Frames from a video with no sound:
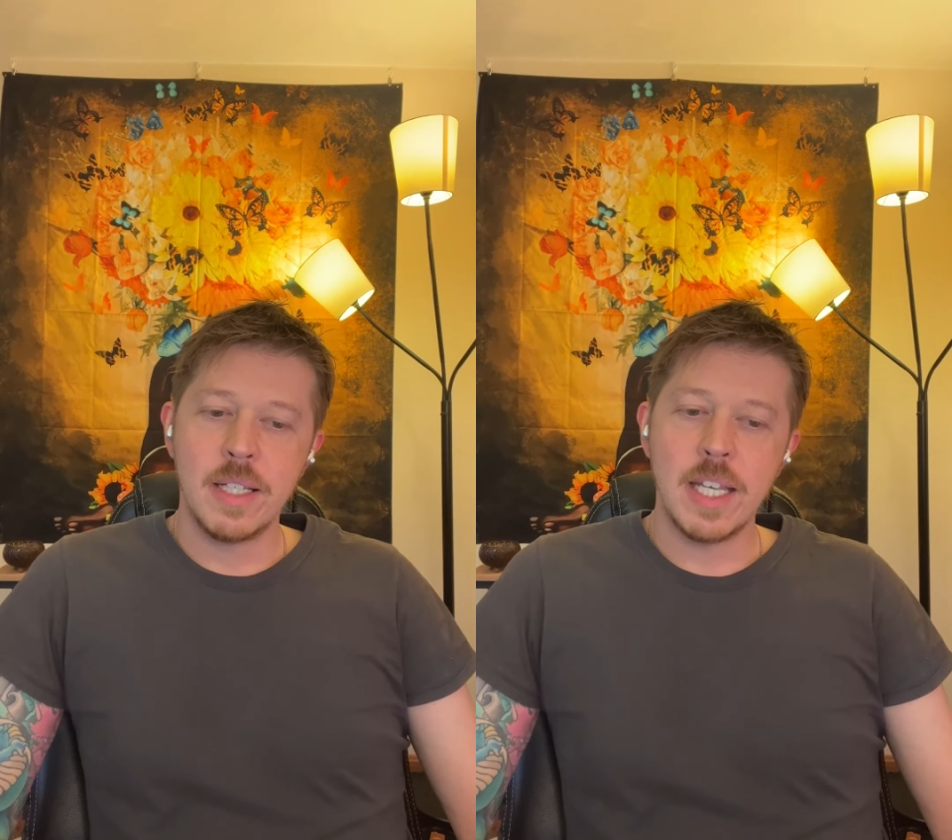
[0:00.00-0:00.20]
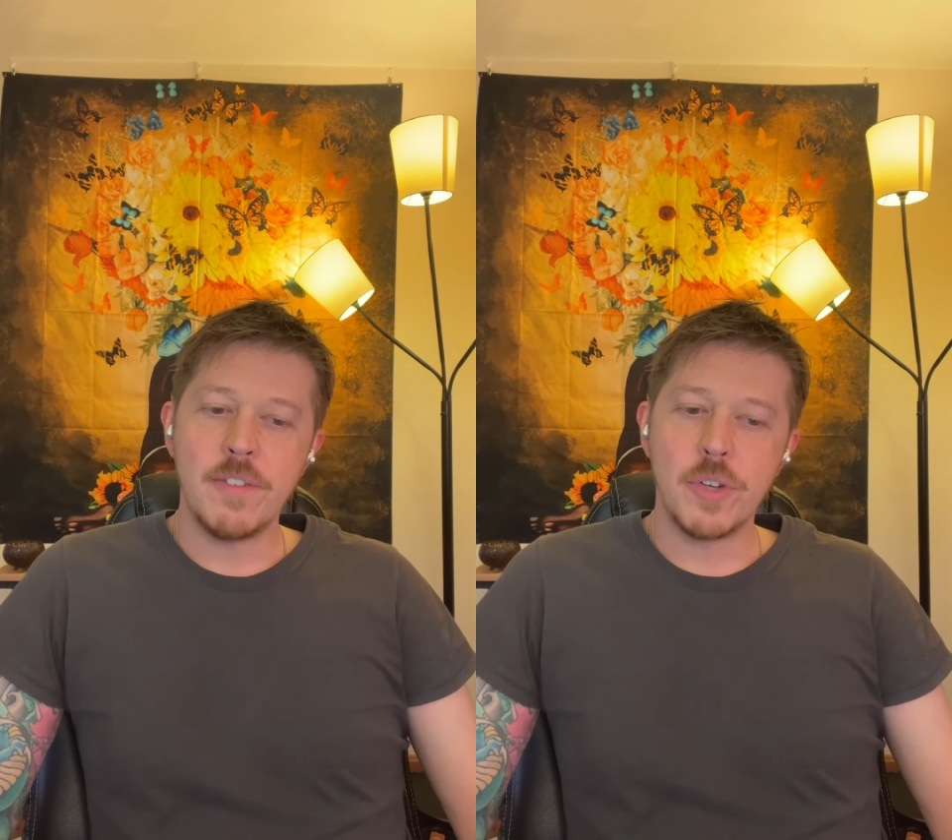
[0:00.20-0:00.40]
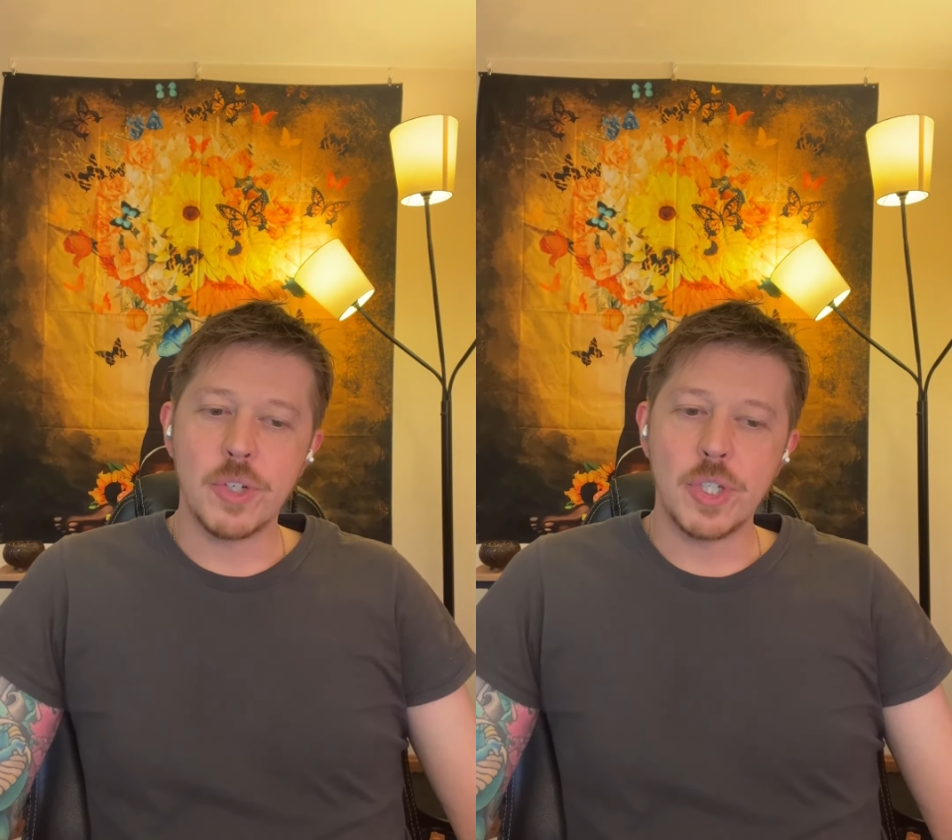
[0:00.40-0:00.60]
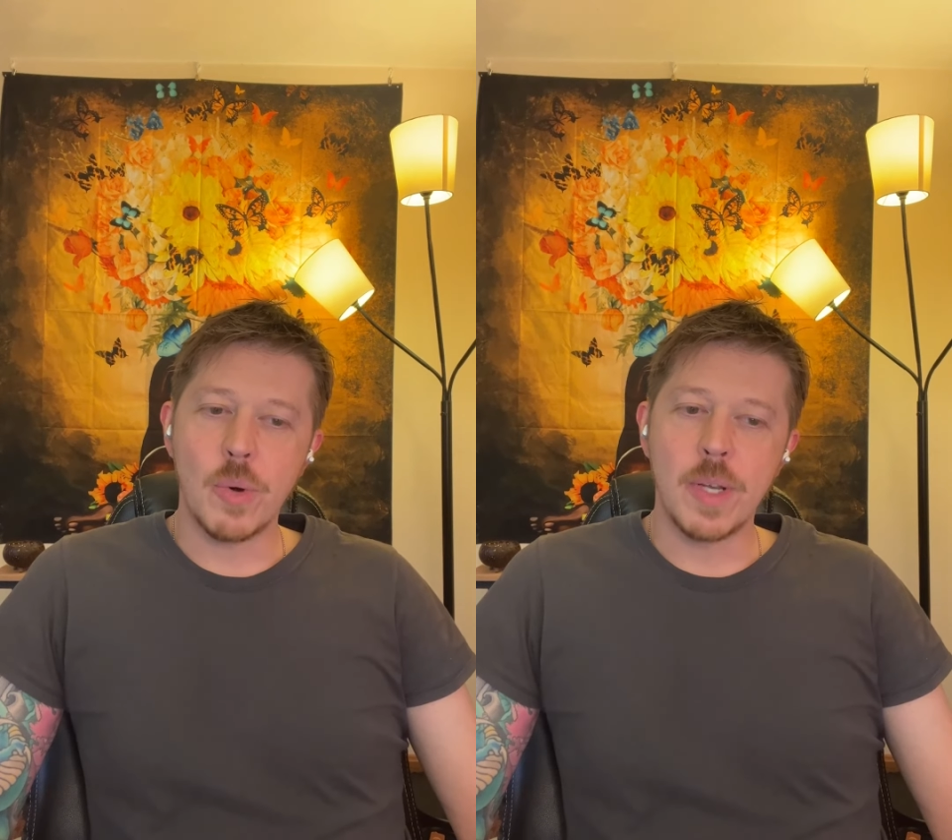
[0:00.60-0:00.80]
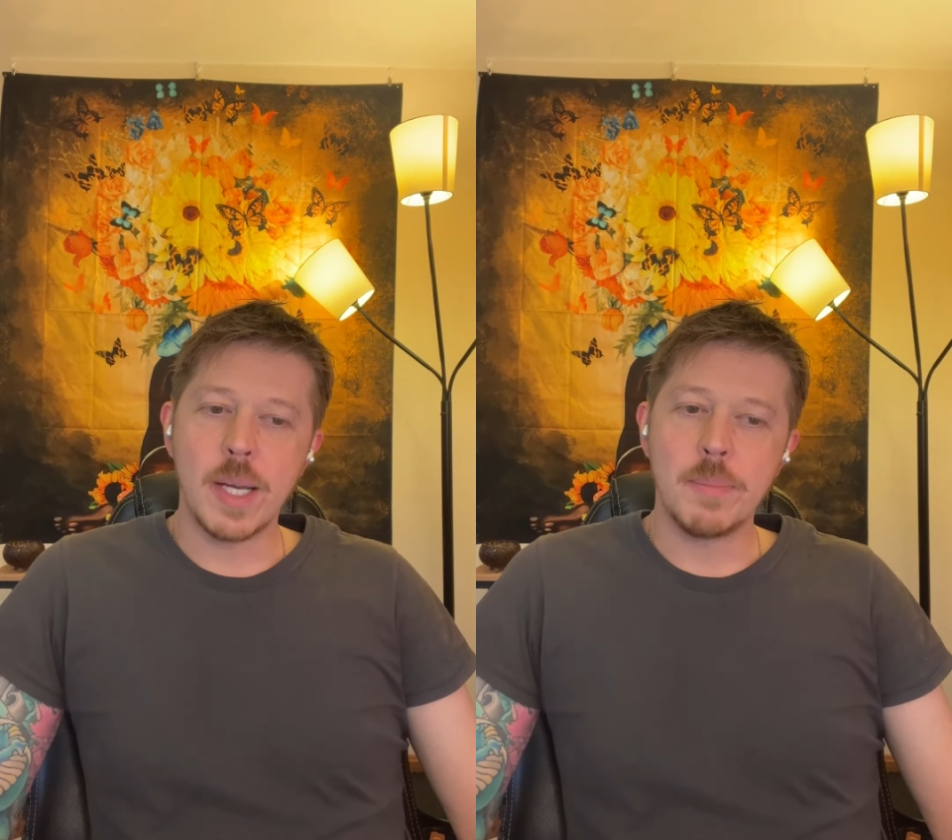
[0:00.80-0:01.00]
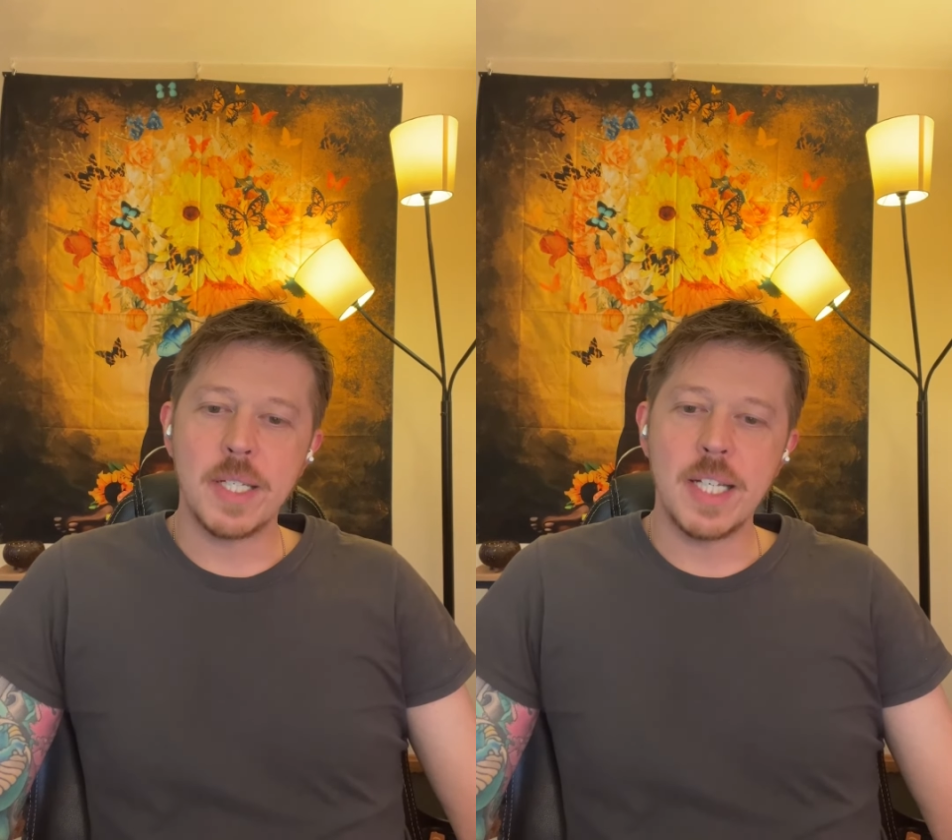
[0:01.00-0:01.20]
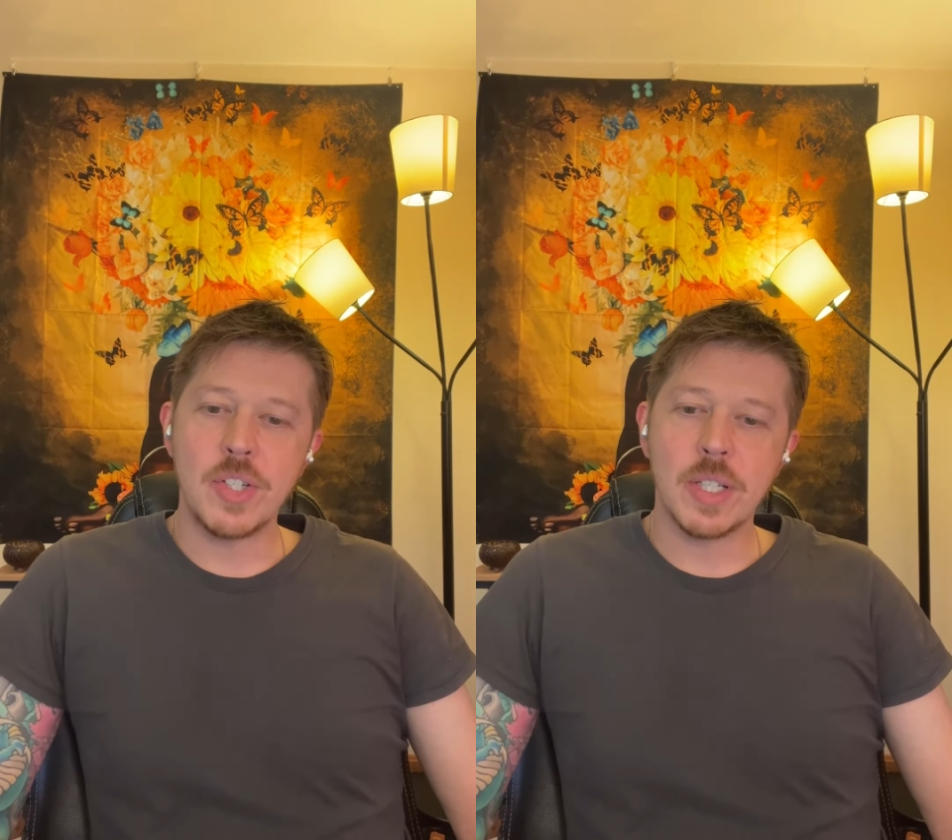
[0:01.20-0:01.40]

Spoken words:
if you're showing up to teach a